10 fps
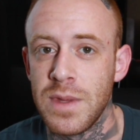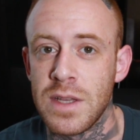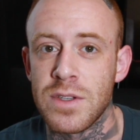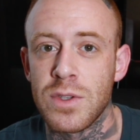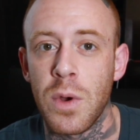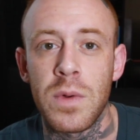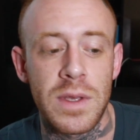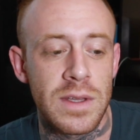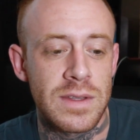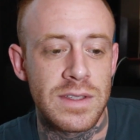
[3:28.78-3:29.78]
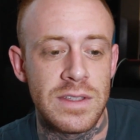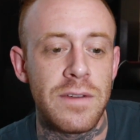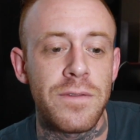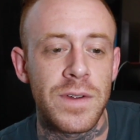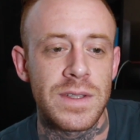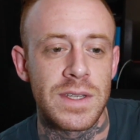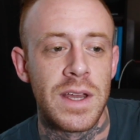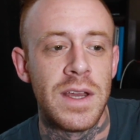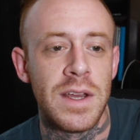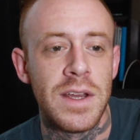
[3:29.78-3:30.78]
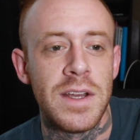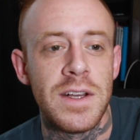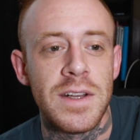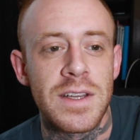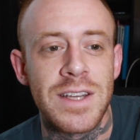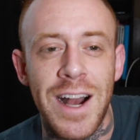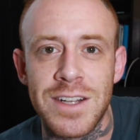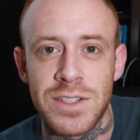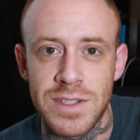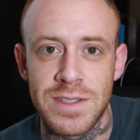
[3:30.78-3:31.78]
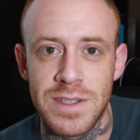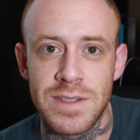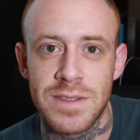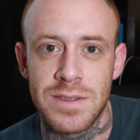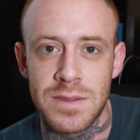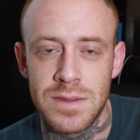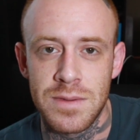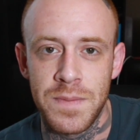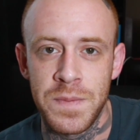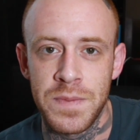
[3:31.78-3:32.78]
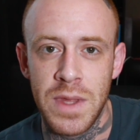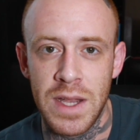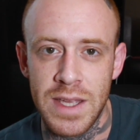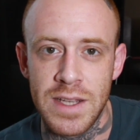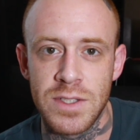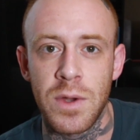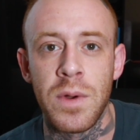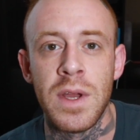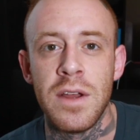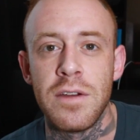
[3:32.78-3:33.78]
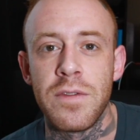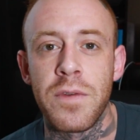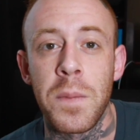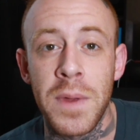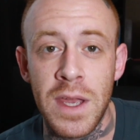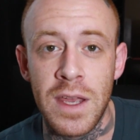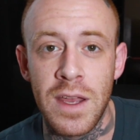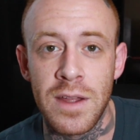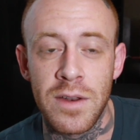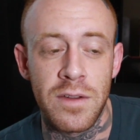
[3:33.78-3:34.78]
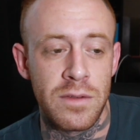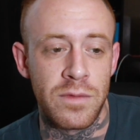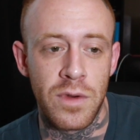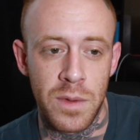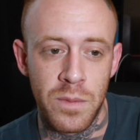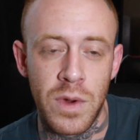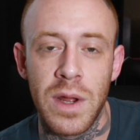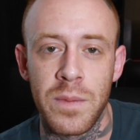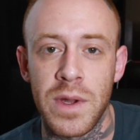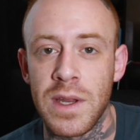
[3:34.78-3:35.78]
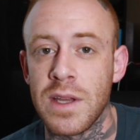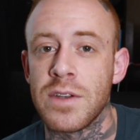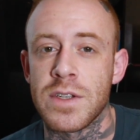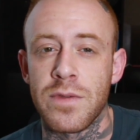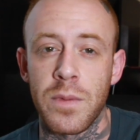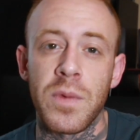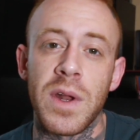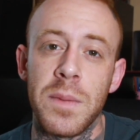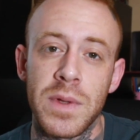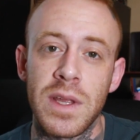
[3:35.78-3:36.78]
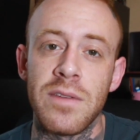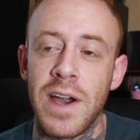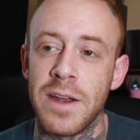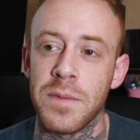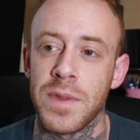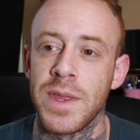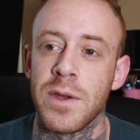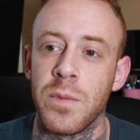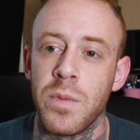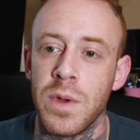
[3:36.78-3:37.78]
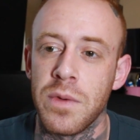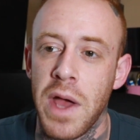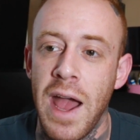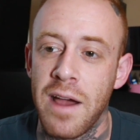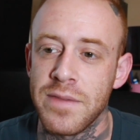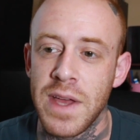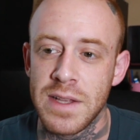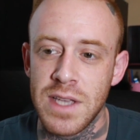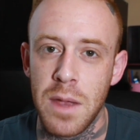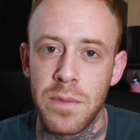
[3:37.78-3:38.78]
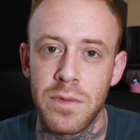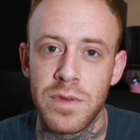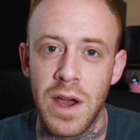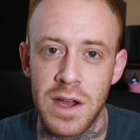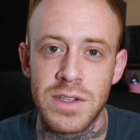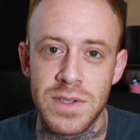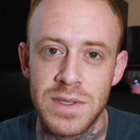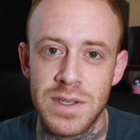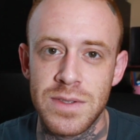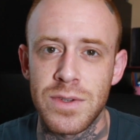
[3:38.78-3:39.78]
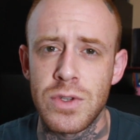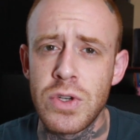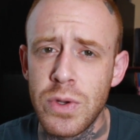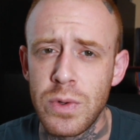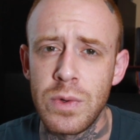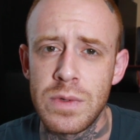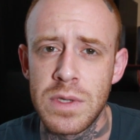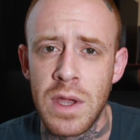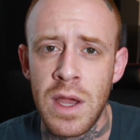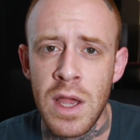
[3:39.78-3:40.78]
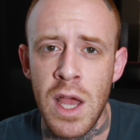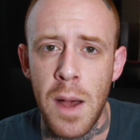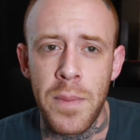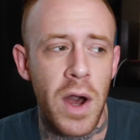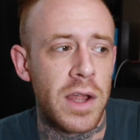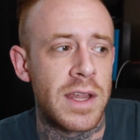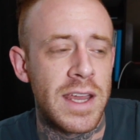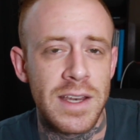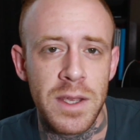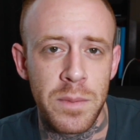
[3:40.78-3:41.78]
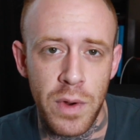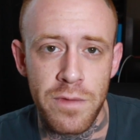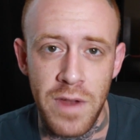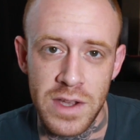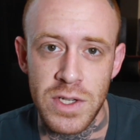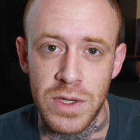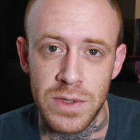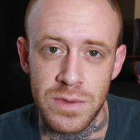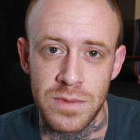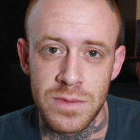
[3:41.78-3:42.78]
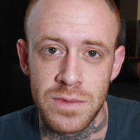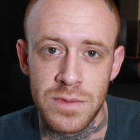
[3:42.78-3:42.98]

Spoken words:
It's a totally different consciousness, I guess. So for me, in from what I'm reading and just from what I believe, I don't think we'll have that type of consciousness to choose upon hitting perfection